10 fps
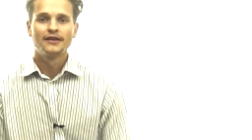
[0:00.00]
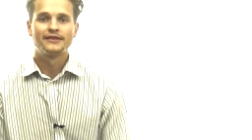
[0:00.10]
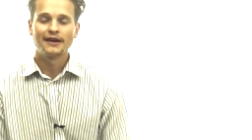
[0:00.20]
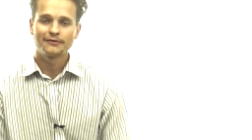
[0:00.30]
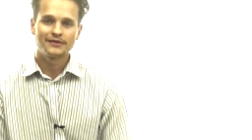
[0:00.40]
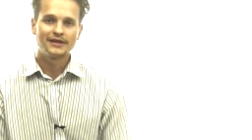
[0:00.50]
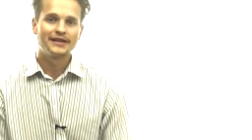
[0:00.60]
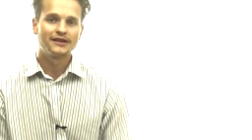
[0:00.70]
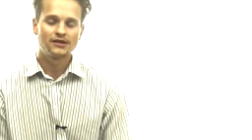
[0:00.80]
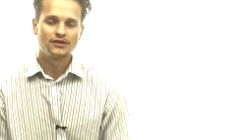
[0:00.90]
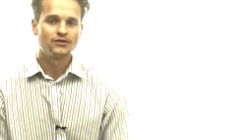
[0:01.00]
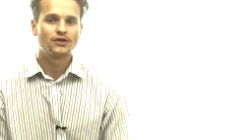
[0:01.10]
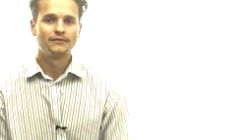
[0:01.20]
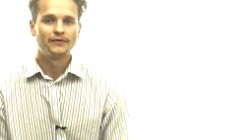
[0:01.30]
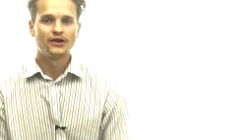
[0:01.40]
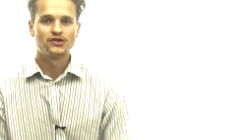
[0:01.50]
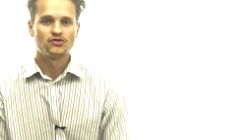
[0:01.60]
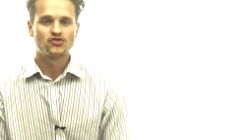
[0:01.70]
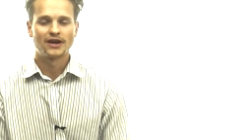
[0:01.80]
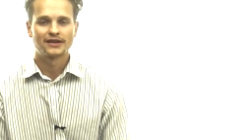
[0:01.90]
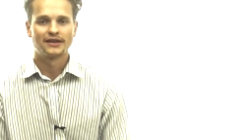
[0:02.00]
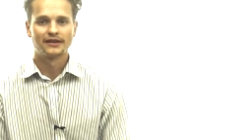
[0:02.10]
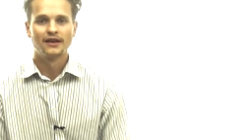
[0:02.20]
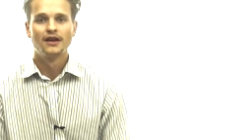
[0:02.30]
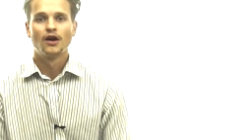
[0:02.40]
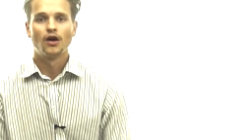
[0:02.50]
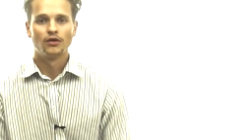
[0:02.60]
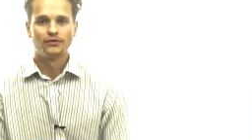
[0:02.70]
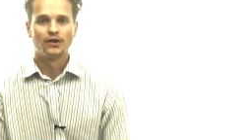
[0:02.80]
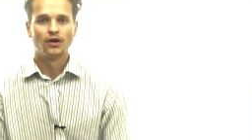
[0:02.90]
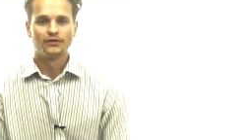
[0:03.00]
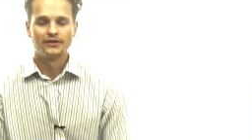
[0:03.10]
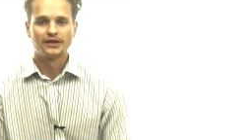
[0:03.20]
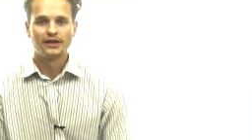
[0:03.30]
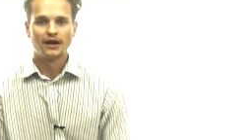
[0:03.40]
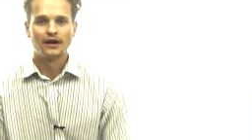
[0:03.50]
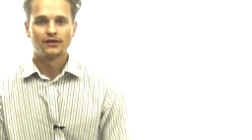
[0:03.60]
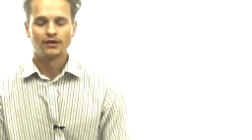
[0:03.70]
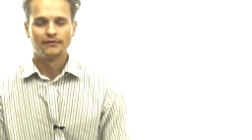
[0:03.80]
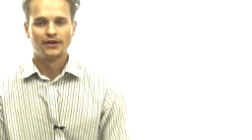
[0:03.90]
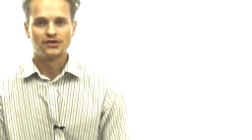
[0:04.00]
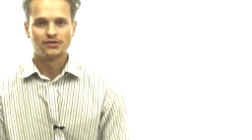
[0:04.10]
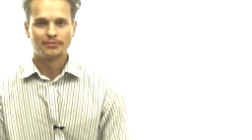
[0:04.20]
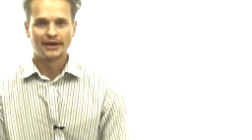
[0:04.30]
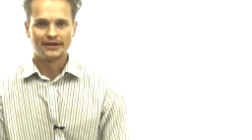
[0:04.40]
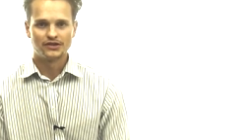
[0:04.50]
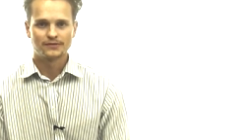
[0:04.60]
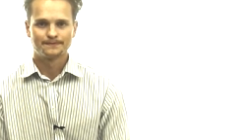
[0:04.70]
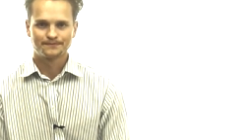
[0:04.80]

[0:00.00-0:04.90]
definitely include conversion tracking on the conversion page.